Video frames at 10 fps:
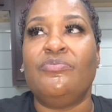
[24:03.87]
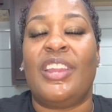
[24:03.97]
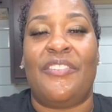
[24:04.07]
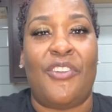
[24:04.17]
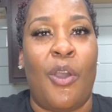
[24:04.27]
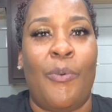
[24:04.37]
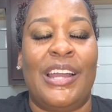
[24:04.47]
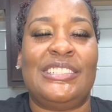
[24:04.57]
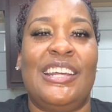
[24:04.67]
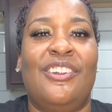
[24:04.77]
If y'all
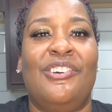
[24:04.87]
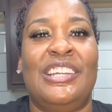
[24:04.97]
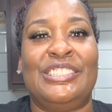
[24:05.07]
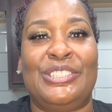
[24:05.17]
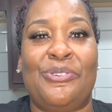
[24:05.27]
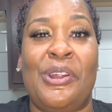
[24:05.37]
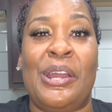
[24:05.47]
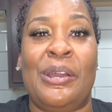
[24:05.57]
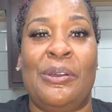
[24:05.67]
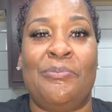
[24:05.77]
watch that on
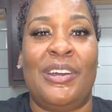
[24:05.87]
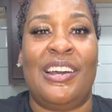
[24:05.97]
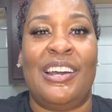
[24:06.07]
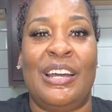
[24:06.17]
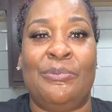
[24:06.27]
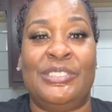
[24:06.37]
Instagram,